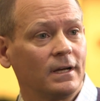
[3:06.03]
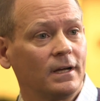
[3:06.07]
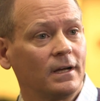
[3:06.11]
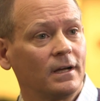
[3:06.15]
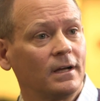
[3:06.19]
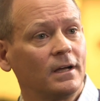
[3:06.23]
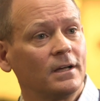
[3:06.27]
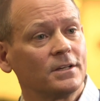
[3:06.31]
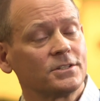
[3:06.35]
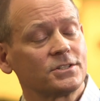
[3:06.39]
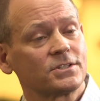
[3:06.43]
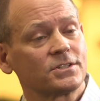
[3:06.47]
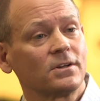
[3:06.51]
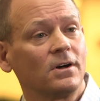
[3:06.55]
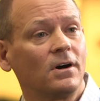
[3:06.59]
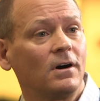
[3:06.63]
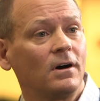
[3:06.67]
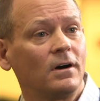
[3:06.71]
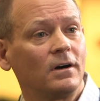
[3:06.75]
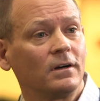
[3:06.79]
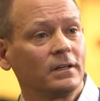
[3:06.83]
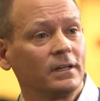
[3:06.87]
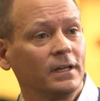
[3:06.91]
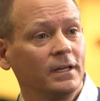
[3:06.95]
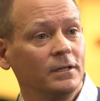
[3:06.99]
uh, a
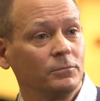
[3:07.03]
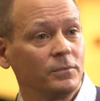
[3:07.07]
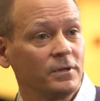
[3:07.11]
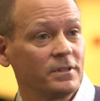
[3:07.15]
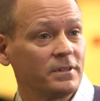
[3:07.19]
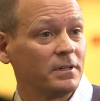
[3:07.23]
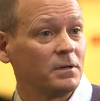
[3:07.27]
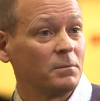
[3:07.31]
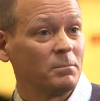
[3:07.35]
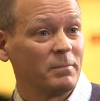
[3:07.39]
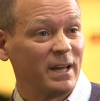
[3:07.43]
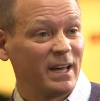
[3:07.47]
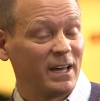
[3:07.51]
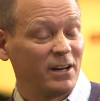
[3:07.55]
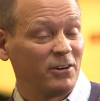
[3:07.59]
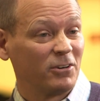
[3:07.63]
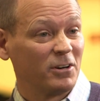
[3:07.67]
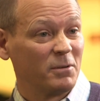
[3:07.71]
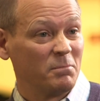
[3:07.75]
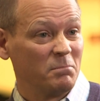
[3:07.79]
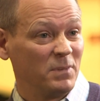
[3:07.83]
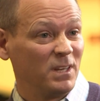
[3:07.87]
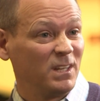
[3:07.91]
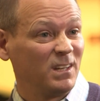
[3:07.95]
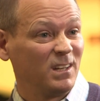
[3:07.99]
song and within a matter
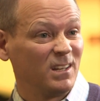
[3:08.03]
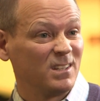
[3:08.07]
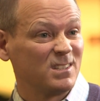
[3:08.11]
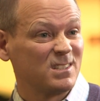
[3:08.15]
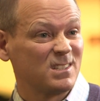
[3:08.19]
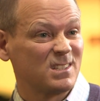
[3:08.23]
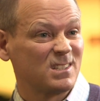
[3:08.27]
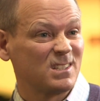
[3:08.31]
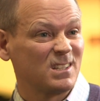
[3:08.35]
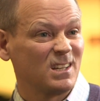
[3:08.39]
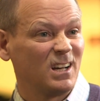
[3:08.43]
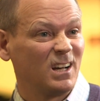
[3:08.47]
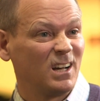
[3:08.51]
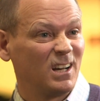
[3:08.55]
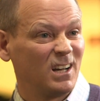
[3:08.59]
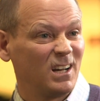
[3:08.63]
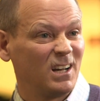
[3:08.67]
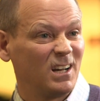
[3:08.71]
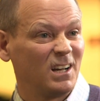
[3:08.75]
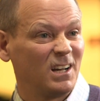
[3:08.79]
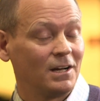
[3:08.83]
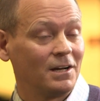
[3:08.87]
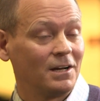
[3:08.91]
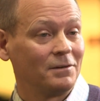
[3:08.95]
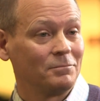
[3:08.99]
of minutes
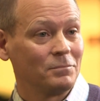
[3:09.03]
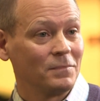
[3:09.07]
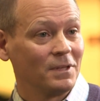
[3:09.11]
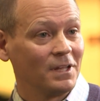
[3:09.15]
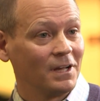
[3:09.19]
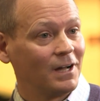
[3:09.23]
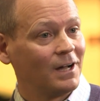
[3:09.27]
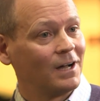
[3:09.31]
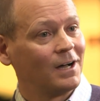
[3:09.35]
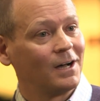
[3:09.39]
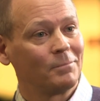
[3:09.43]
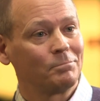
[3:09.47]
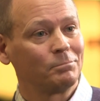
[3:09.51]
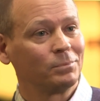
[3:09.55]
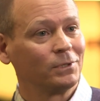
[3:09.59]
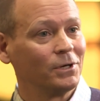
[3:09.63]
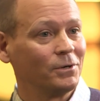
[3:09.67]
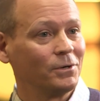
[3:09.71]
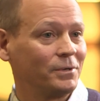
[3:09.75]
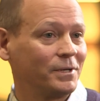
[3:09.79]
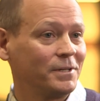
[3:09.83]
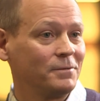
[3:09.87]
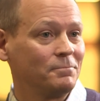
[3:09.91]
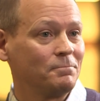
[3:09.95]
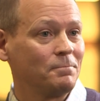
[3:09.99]
uh,
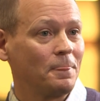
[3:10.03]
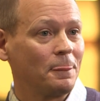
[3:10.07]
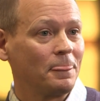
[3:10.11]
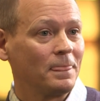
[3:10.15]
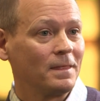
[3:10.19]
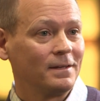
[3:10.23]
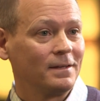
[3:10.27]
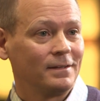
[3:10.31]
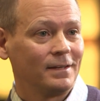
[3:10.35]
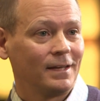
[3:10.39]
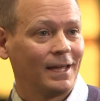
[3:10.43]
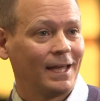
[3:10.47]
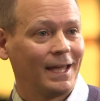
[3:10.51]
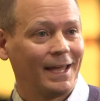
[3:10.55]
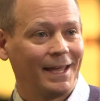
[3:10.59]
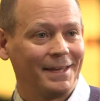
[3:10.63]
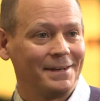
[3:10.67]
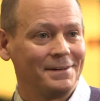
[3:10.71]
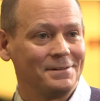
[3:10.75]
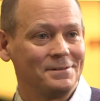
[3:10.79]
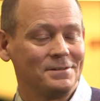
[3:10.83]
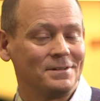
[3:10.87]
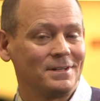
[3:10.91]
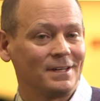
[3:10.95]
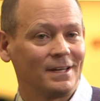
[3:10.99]
upload it
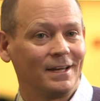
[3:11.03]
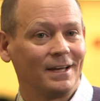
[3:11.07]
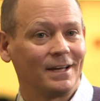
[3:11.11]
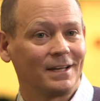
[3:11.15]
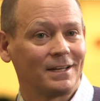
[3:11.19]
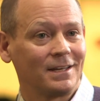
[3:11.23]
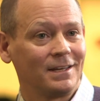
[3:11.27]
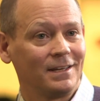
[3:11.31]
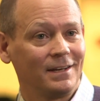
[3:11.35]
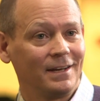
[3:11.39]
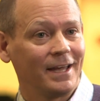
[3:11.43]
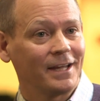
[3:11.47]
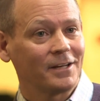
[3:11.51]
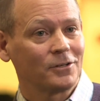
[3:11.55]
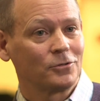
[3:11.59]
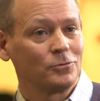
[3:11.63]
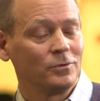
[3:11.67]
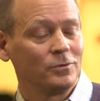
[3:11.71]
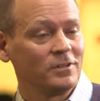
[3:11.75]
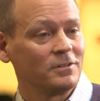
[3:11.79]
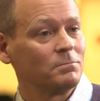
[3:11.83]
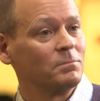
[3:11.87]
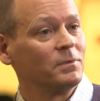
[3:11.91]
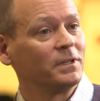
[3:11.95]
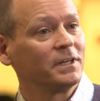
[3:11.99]
and uh, connect
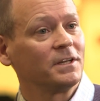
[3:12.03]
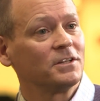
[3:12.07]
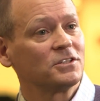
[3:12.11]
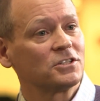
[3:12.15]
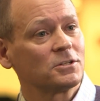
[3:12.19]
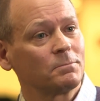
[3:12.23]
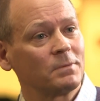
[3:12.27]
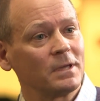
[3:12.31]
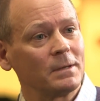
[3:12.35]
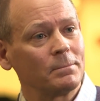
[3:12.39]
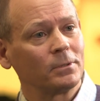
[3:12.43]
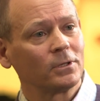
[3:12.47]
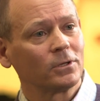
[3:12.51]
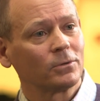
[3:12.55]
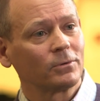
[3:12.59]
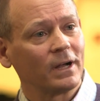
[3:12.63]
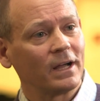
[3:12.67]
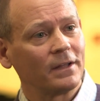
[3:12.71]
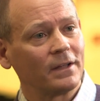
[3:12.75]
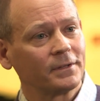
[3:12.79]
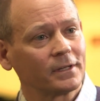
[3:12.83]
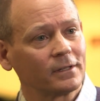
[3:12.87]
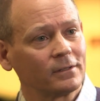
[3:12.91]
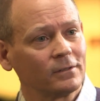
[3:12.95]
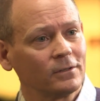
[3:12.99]
with millions of people
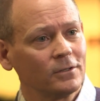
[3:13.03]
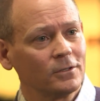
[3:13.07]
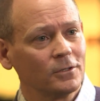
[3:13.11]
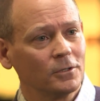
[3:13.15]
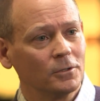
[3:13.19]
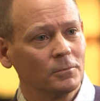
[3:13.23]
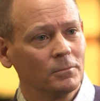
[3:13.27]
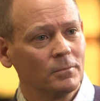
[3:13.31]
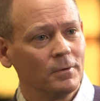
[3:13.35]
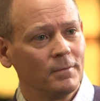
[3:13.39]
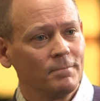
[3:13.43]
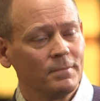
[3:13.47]
around the globe.